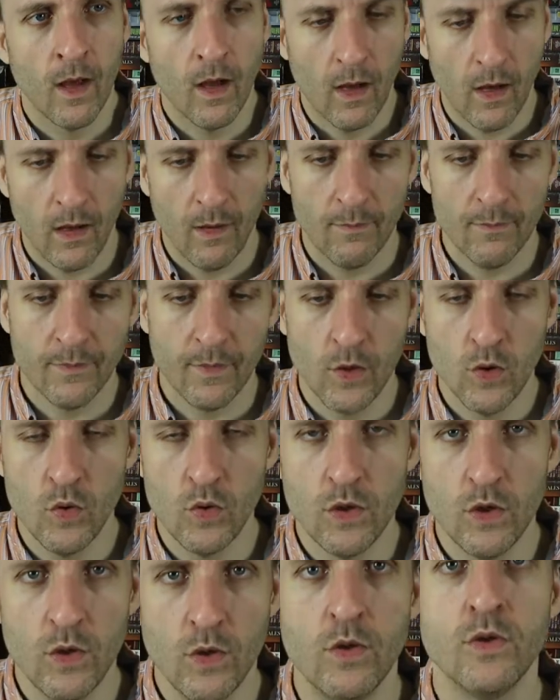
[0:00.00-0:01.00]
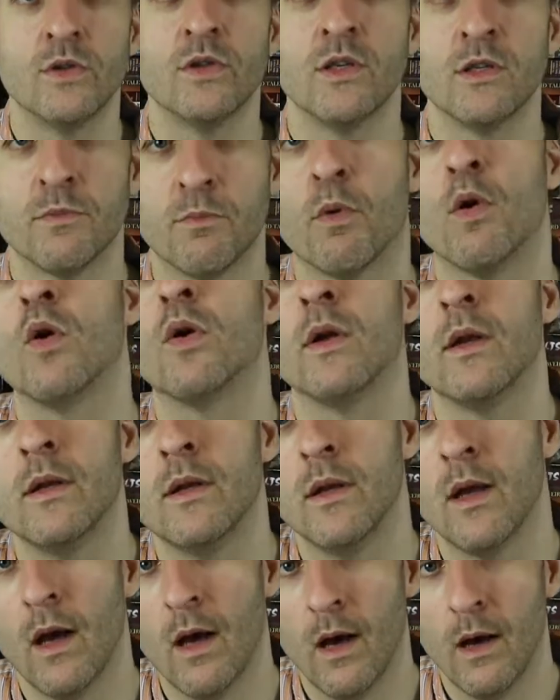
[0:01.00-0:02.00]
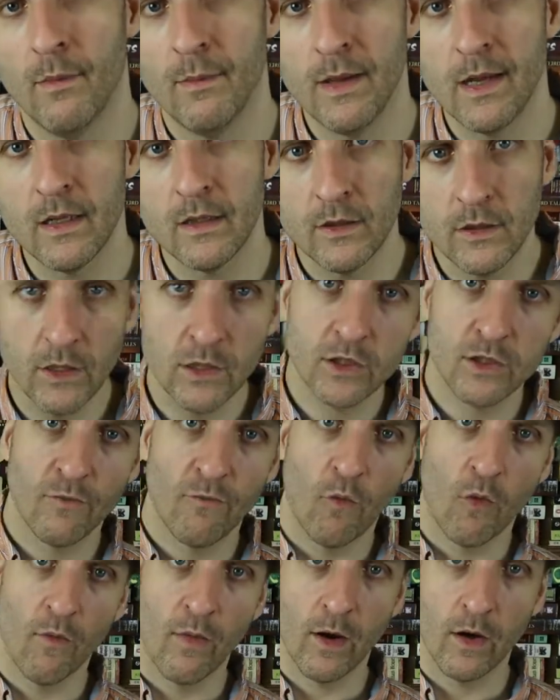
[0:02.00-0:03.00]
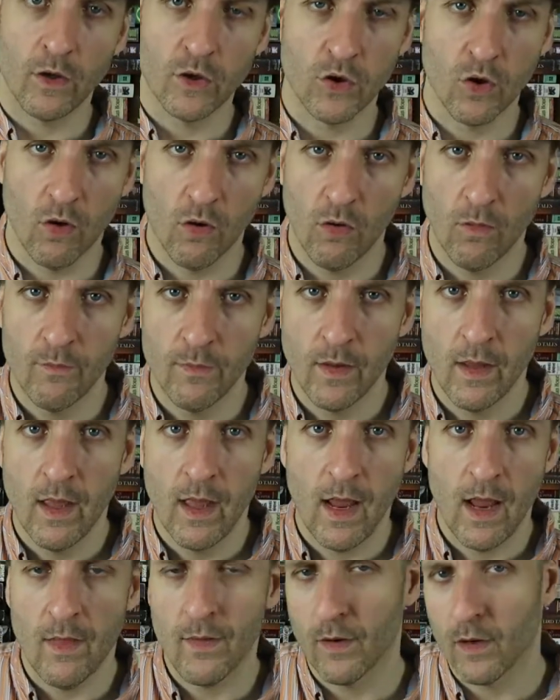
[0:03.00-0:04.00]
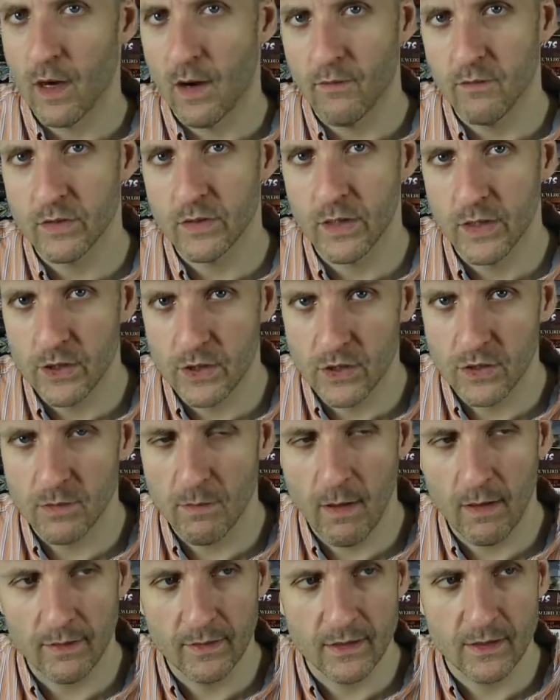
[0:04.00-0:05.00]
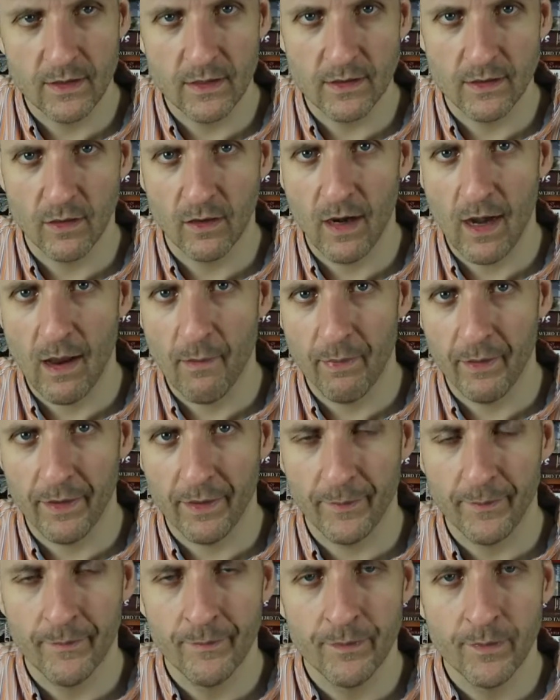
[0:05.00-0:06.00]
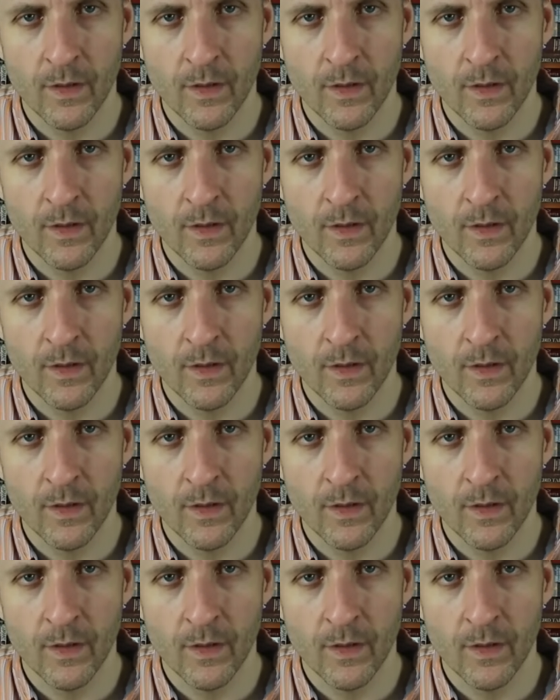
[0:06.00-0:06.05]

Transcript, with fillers: um, who uses broken um, English for their journal and their conversations about these things that are happening.